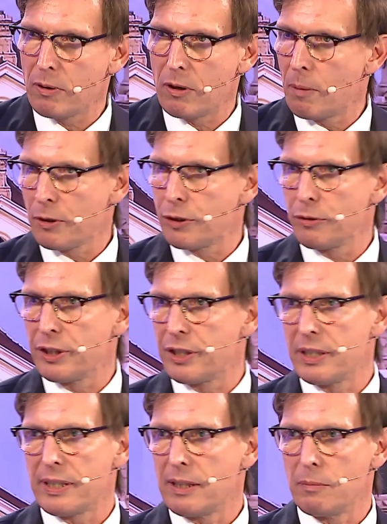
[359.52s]

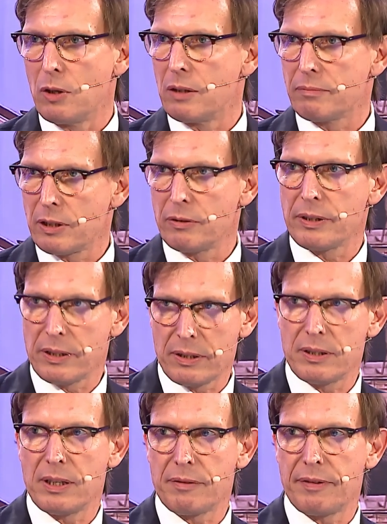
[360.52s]
opportunities anymore. So this
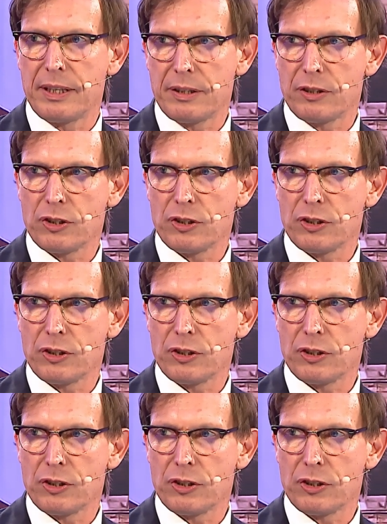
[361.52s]
is the advantage.